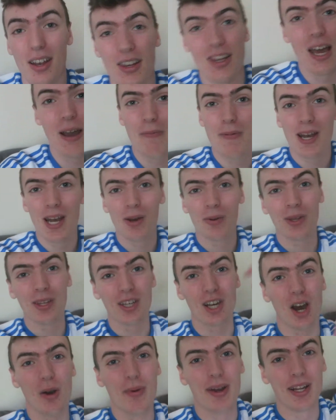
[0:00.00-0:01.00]
let me know in the
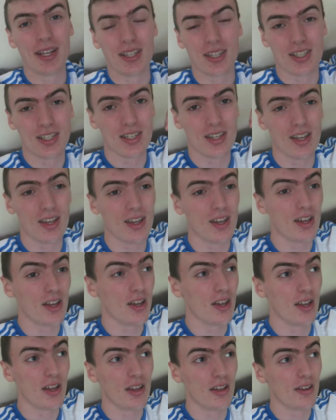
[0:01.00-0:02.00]
comments,
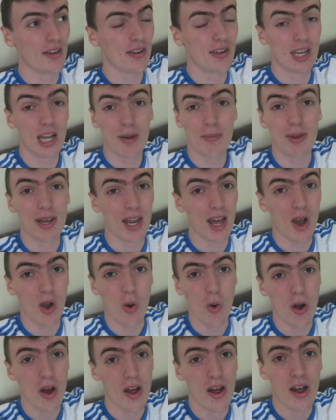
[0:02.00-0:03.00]
let me
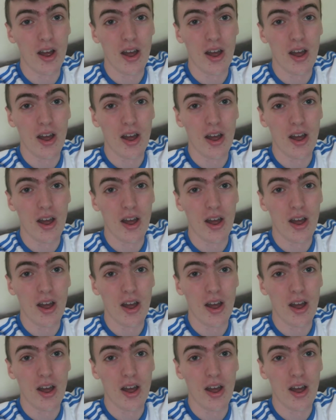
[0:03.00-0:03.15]
know